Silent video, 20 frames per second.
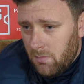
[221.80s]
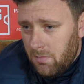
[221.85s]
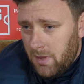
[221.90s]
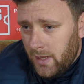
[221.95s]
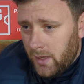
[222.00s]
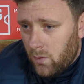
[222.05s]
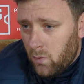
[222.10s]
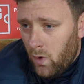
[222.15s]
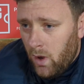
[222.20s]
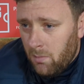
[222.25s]

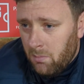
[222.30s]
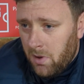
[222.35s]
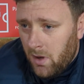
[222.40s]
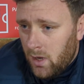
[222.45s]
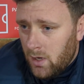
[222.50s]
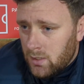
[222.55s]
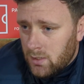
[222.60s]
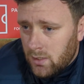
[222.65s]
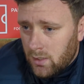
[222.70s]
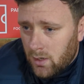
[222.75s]
pick one
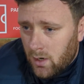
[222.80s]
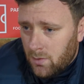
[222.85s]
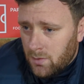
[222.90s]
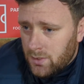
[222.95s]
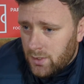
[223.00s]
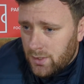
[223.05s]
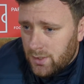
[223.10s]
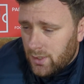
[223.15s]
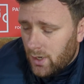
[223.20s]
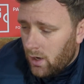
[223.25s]
person. I
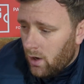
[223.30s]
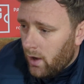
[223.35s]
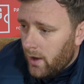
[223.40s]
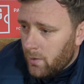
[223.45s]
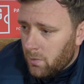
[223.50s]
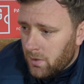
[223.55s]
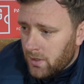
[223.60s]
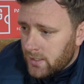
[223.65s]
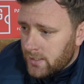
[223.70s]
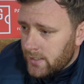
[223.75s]
was just
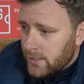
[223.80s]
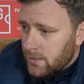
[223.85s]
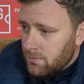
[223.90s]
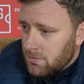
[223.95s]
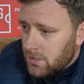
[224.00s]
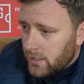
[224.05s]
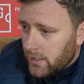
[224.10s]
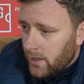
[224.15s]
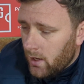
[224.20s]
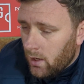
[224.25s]
delighted with the
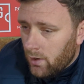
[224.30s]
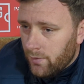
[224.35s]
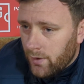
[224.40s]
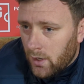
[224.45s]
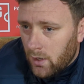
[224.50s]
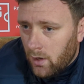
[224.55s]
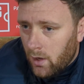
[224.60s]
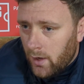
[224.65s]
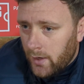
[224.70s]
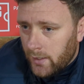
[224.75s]
team to get over
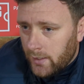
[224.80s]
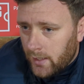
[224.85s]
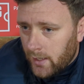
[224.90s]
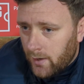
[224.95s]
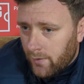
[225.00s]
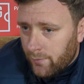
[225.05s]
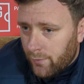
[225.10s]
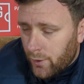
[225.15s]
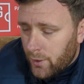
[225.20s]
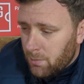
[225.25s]
the line and
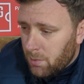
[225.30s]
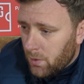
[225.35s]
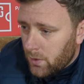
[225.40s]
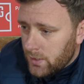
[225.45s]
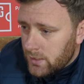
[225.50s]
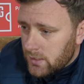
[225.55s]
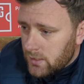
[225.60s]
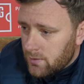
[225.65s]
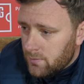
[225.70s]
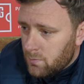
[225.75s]
get the three
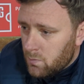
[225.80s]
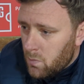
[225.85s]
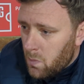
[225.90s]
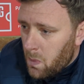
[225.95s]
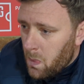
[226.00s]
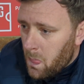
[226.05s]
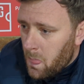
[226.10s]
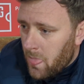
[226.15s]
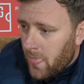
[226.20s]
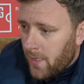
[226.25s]
points.
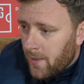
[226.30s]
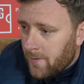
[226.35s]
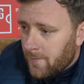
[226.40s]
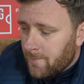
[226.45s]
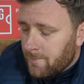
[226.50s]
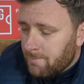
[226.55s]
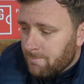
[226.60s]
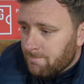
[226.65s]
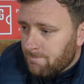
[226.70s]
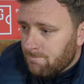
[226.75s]
So, how
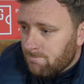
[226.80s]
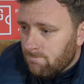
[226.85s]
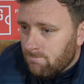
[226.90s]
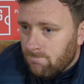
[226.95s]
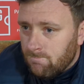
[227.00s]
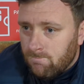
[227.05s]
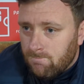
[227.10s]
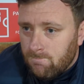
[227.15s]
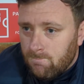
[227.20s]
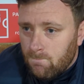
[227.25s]
does it feel
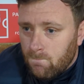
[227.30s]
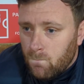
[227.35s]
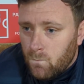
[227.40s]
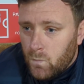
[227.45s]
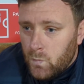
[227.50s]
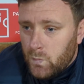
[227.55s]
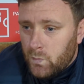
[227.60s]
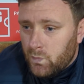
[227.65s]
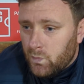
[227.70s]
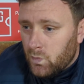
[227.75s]
to put
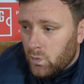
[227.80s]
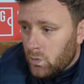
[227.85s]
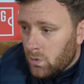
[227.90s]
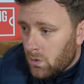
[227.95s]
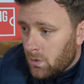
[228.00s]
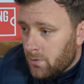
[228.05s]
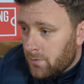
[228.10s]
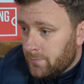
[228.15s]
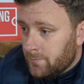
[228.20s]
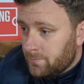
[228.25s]
the league
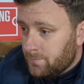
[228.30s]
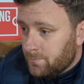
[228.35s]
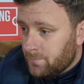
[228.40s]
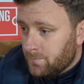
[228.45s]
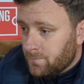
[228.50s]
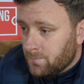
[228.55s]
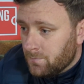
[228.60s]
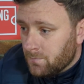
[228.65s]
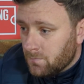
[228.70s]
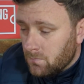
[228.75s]

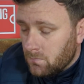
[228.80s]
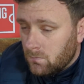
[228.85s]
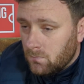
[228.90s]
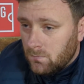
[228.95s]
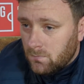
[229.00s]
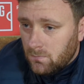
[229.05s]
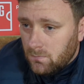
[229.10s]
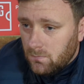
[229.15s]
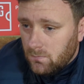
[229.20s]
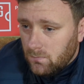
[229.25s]
aside for
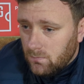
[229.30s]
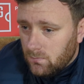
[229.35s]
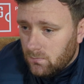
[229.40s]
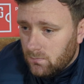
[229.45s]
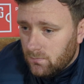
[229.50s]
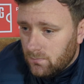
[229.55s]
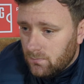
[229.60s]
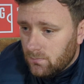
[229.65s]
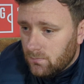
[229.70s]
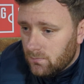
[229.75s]
Saturday
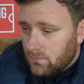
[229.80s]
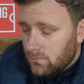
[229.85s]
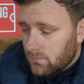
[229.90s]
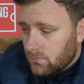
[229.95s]
and